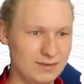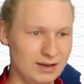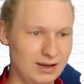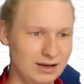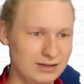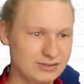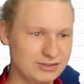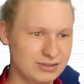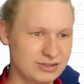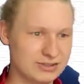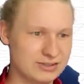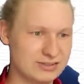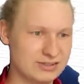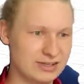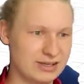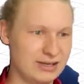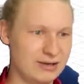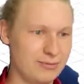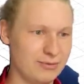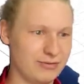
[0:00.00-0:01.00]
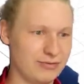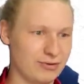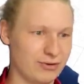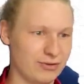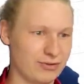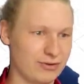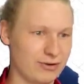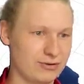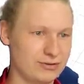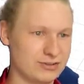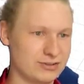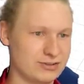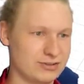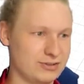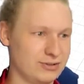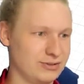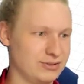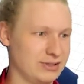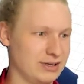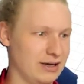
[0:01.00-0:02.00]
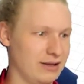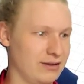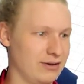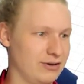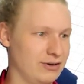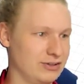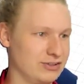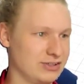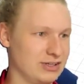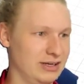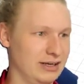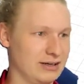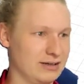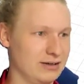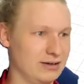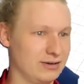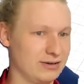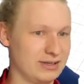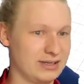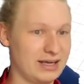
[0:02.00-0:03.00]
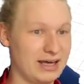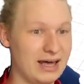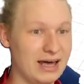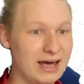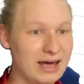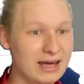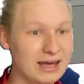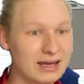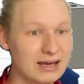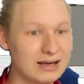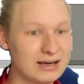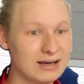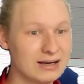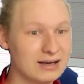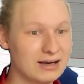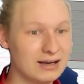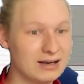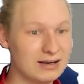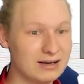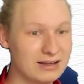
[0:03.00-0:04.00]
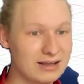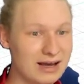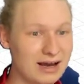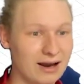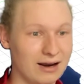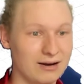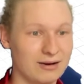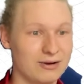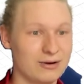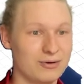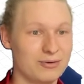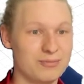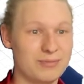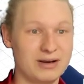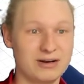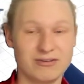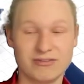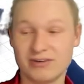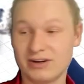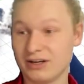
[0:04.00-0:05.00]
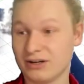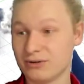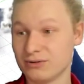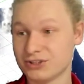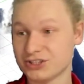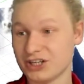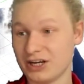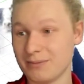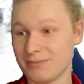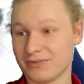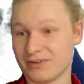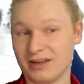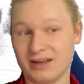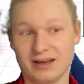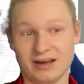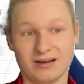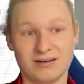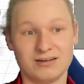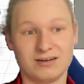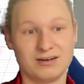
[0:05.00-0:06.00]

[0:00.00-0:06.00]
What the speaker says: as you can see, we've got those 2 together, and you just click OK. Look at that, made a really cool shape there.